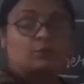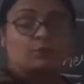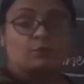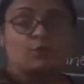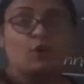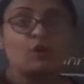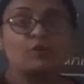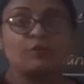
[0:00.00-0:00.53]

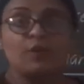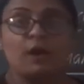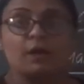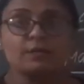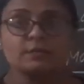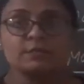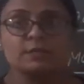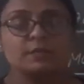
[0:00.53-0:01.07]
Walk
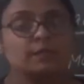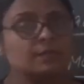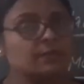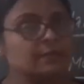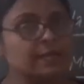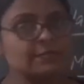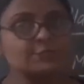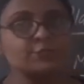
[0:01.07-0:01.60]
fast
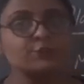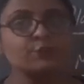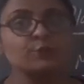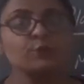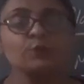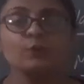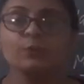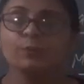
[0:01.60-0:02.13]
lest
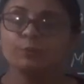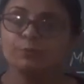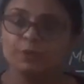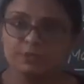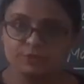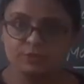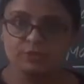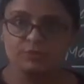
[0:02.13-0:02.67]
you miss the